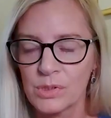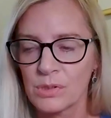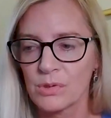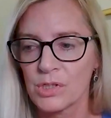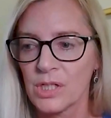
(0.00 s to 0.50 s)

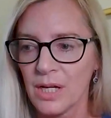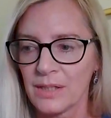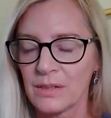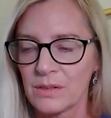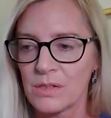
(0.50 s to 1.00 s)
So she
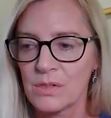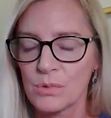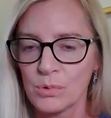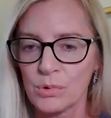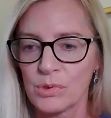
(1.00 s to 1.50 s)
had
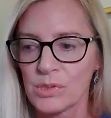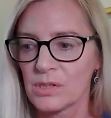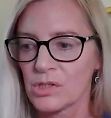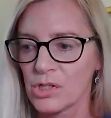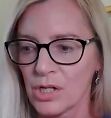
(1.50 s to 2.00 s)
stools
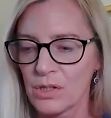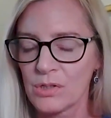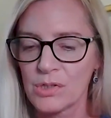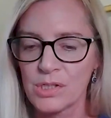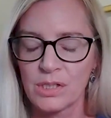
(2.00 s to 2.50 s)
and
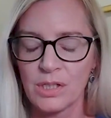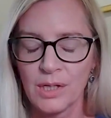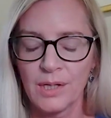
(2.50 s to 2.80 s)
chairs and